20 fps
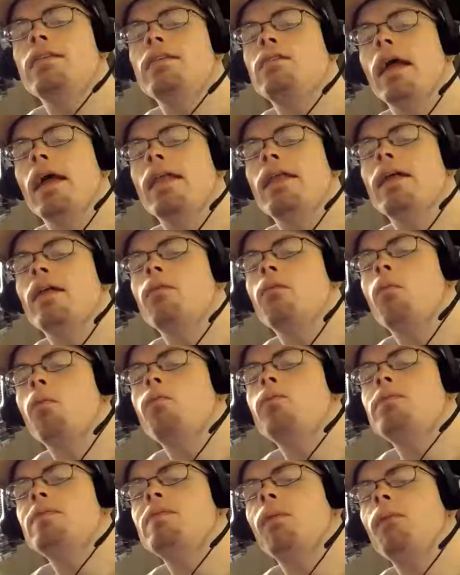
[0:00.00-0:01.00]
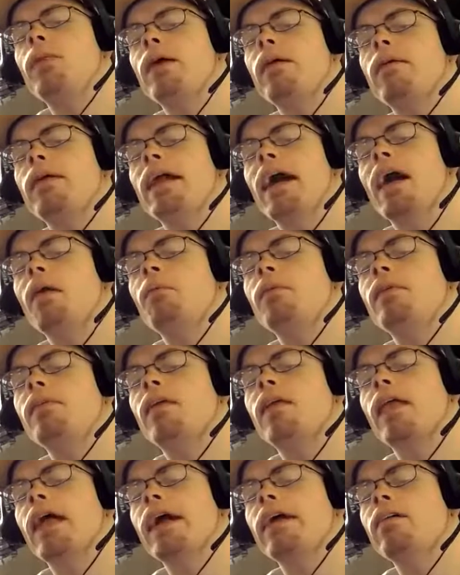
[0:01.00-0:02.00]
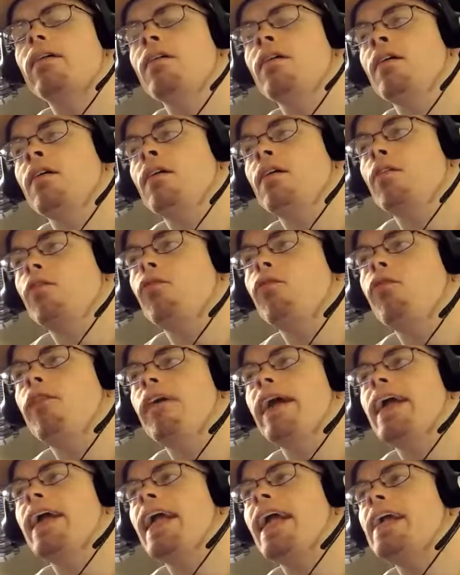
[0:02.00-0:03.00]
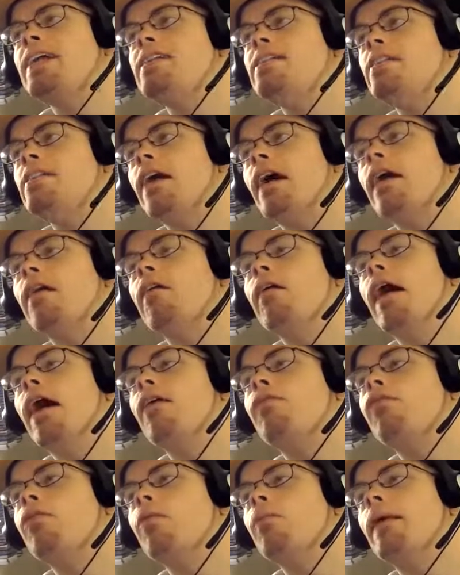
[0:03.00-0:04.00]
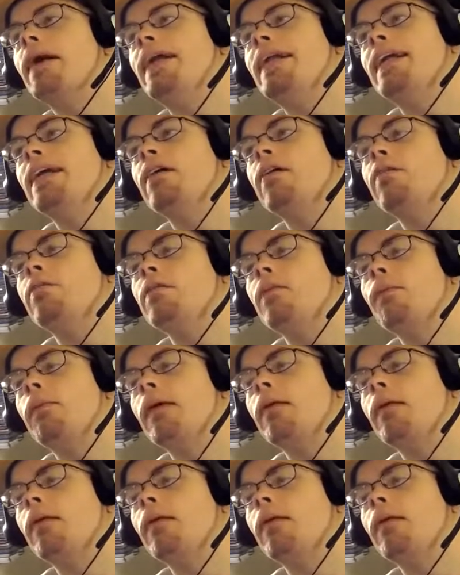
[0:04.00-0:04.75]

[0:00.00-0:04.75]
And then something would happen to vacate the title after Mania or something.